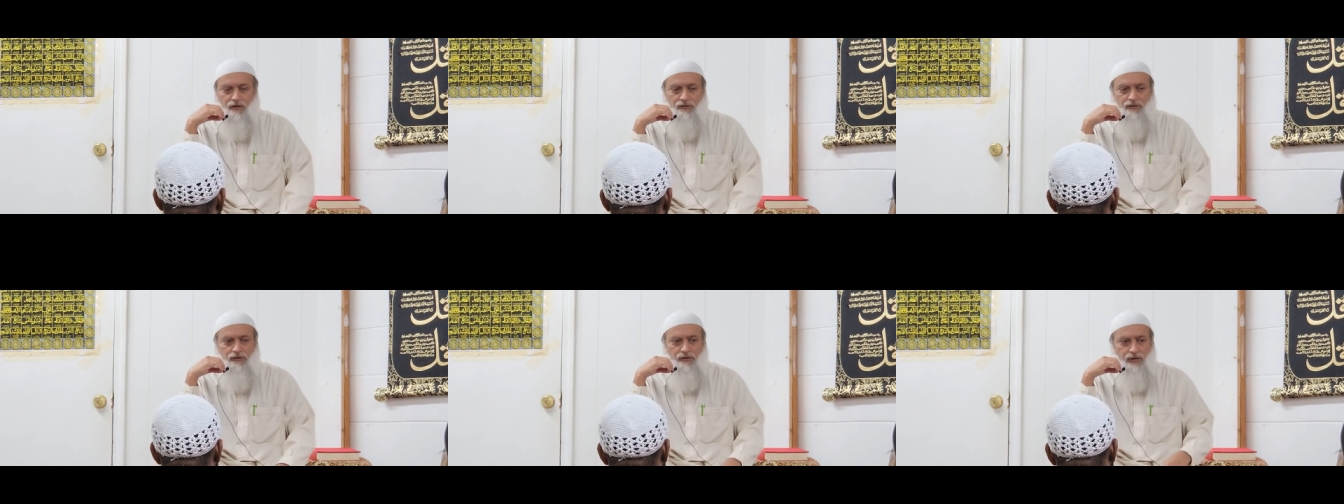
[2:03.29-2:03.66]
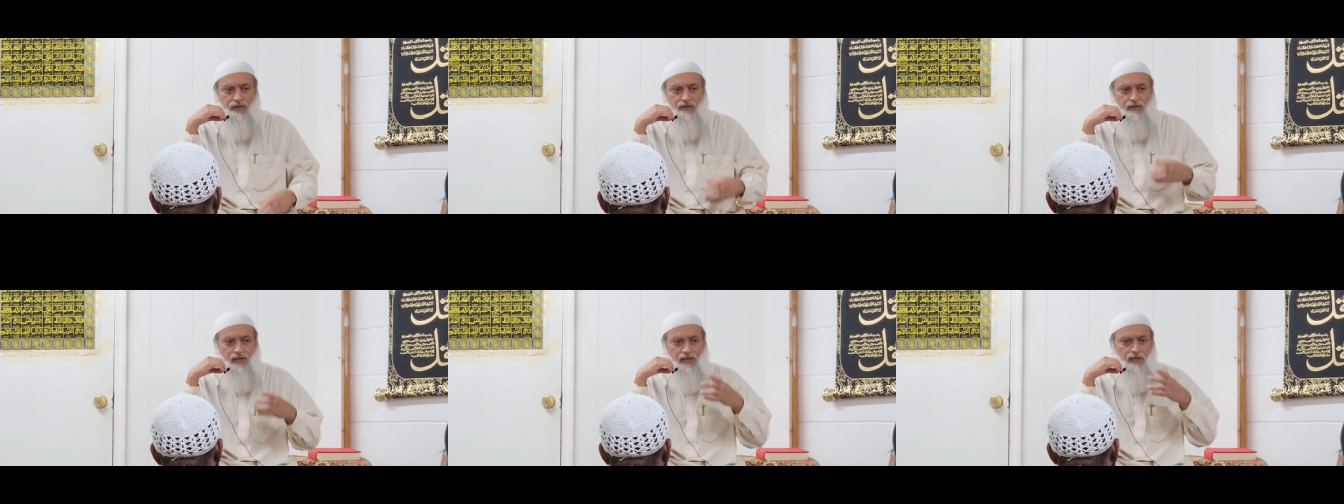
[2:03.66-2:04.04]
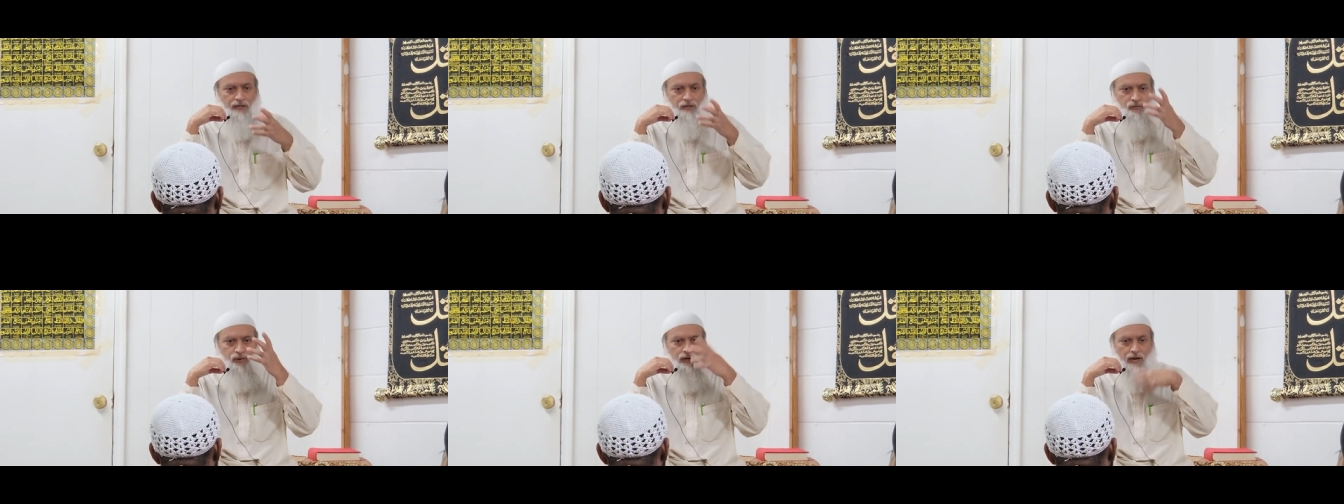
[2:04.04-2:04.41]
also is that he
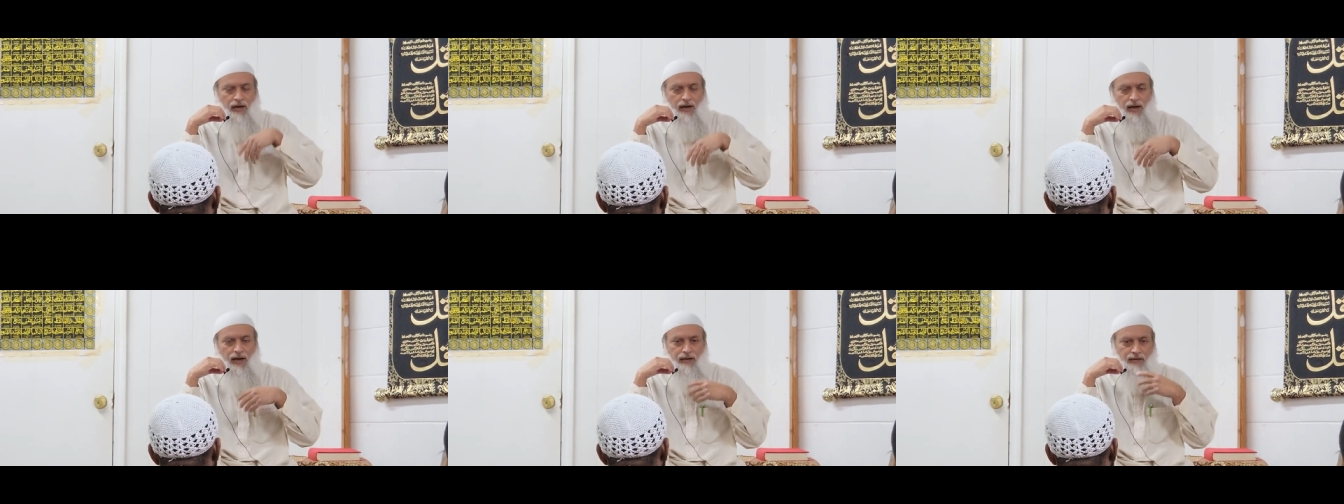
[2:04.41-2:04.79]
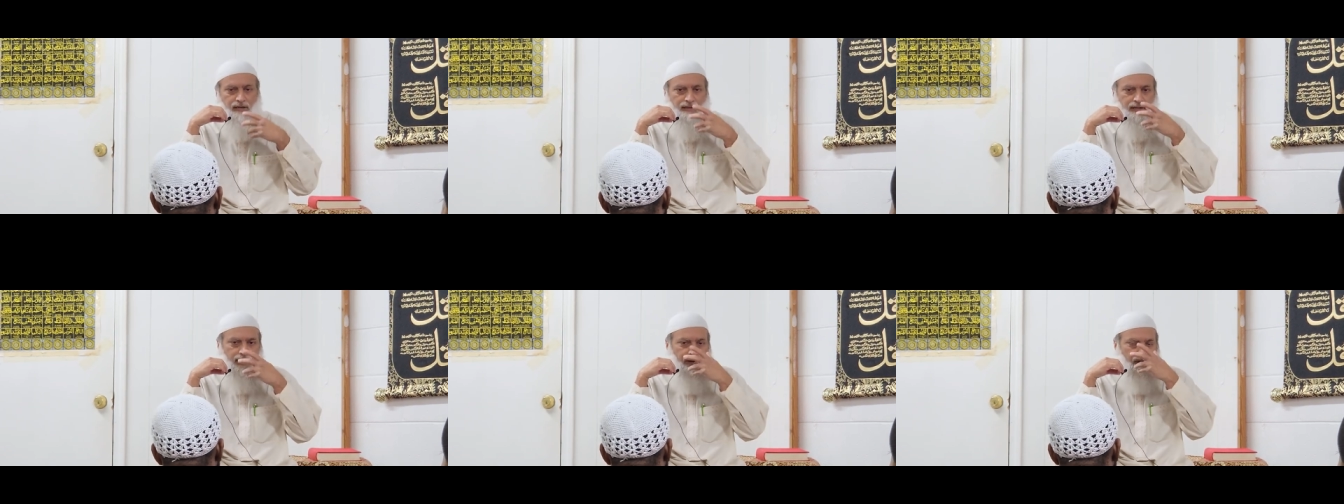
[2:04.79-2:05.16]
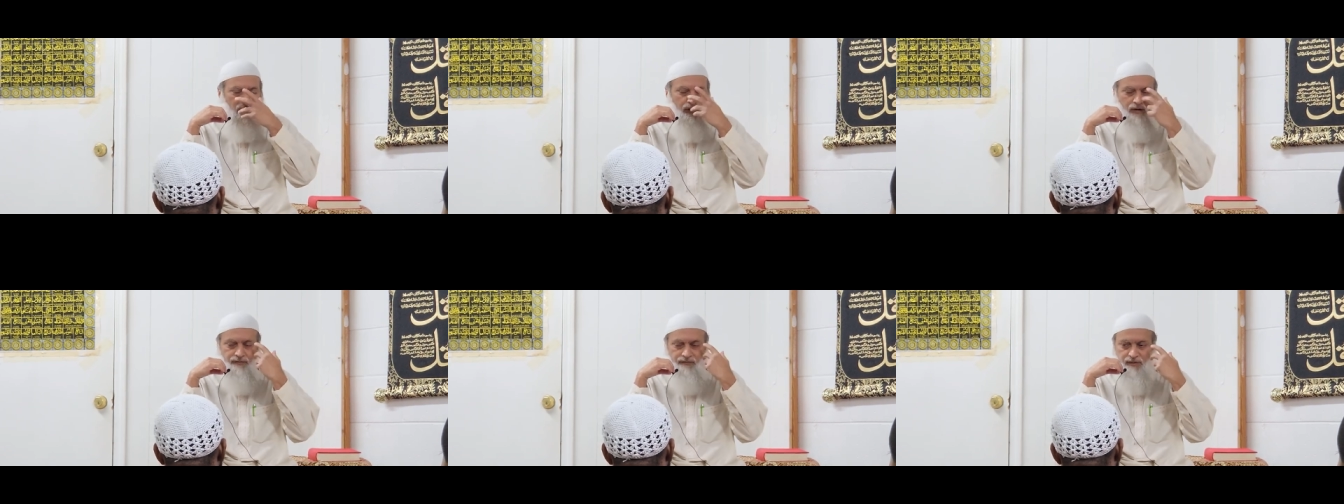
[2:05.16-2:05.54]
is one eyed and that
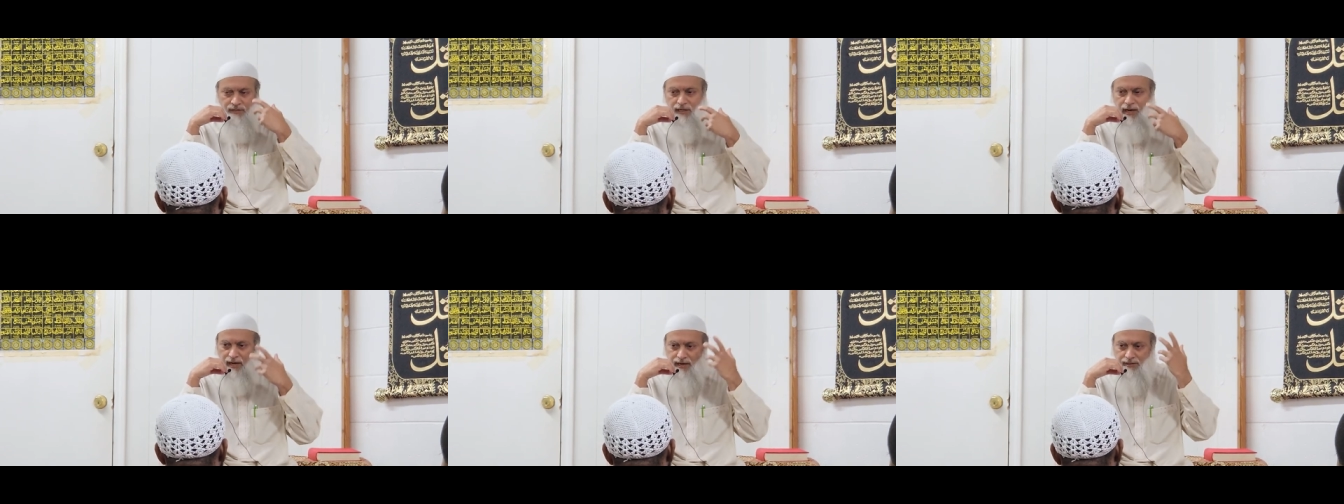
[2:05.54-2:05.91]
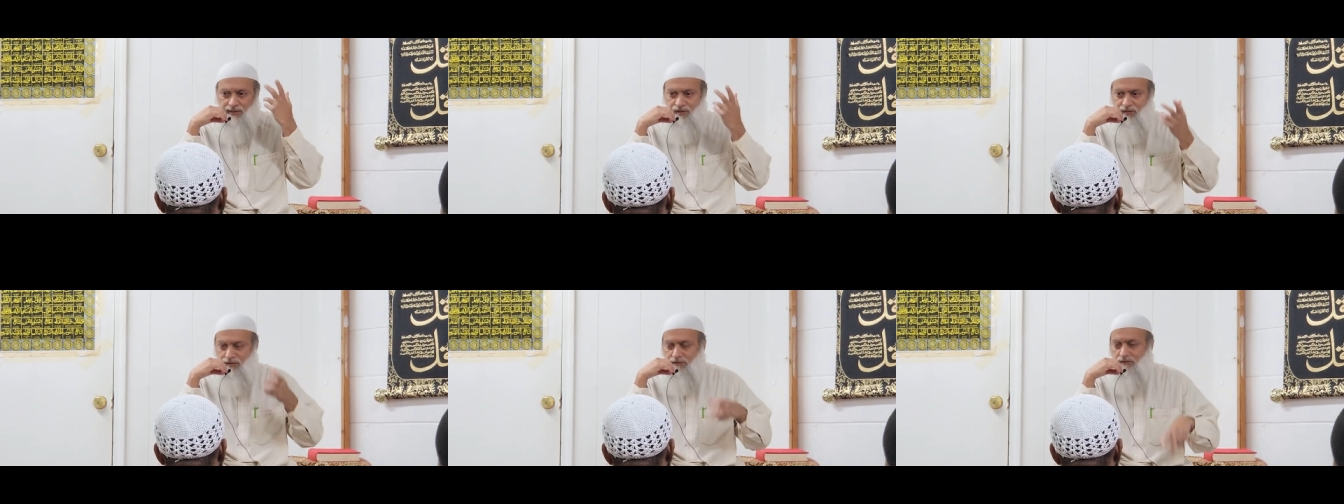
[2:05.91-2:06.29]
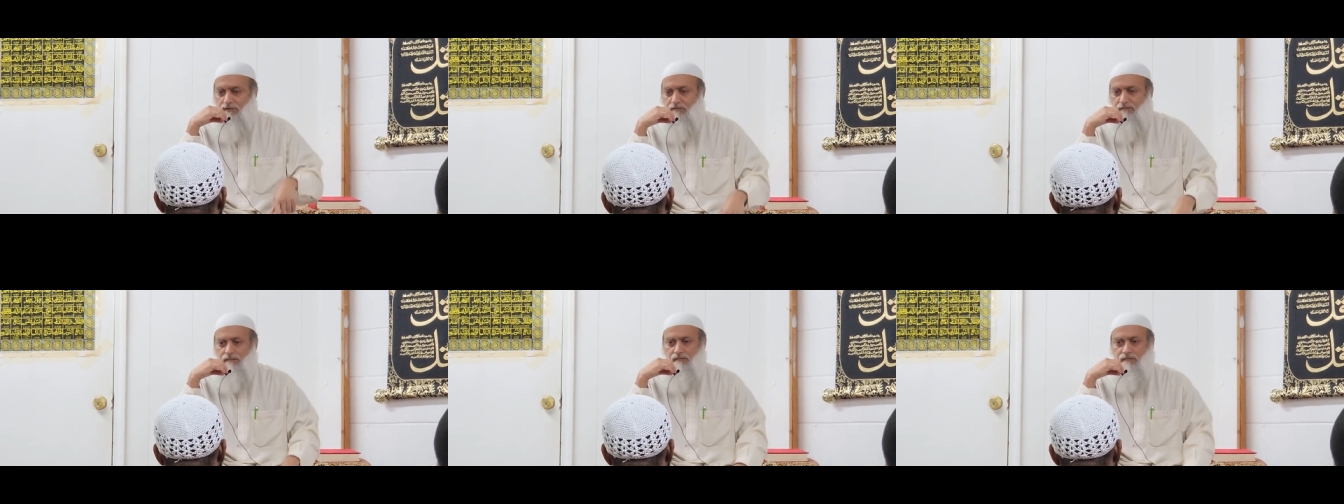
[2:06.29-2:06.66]
one of his eyes
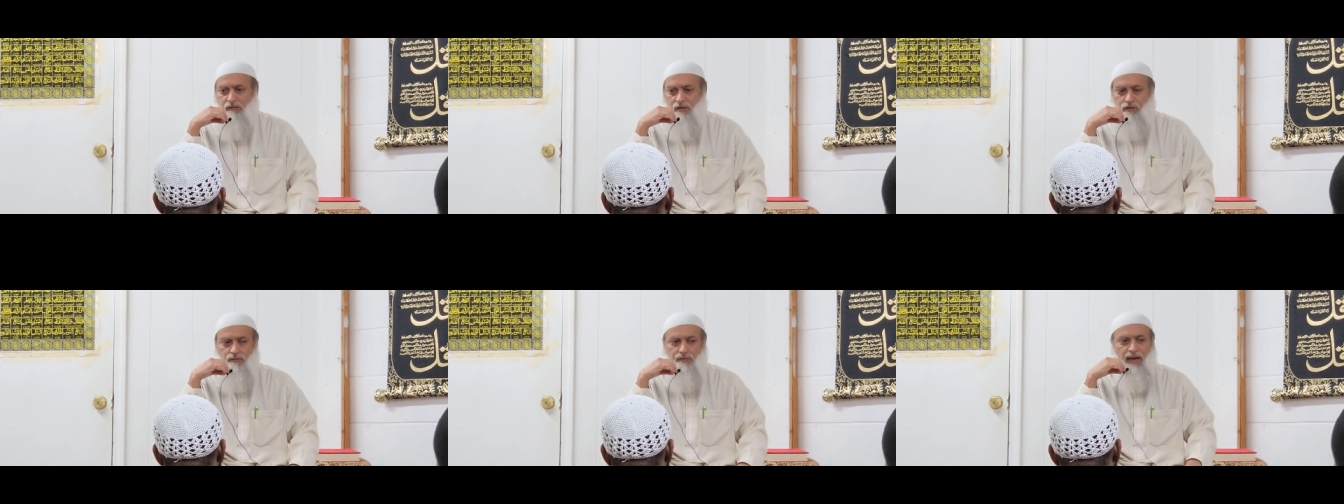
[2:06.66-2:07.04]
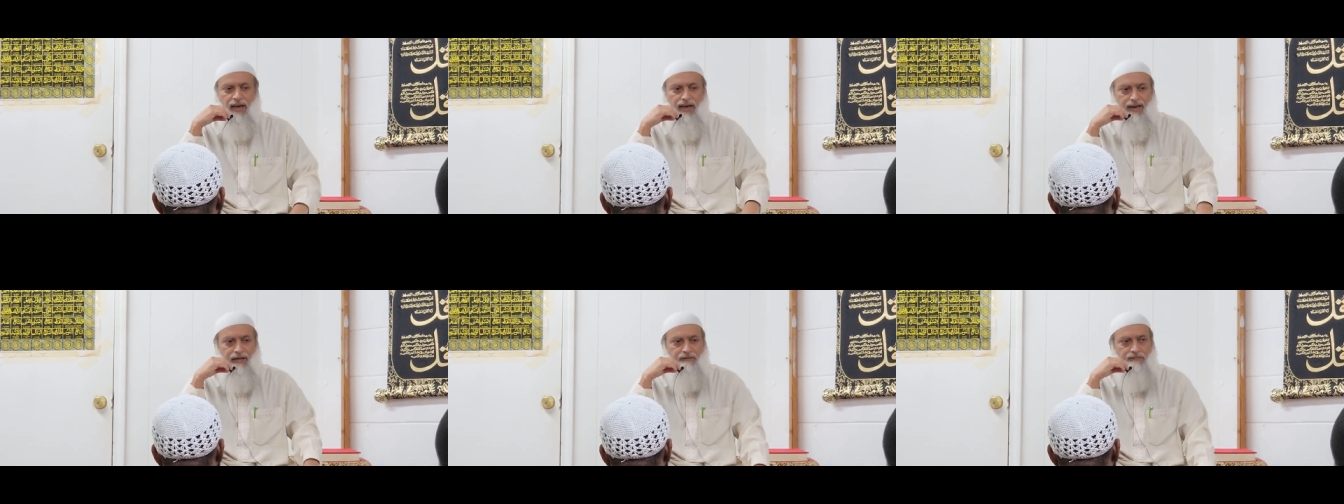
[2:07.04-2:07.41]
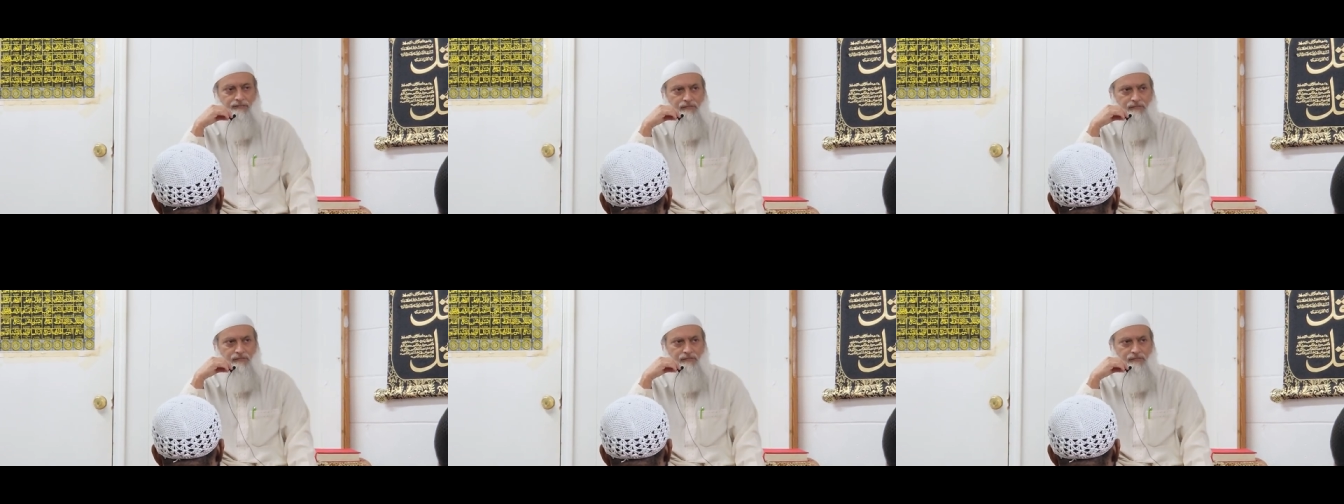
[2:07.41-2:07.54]
is, is bad.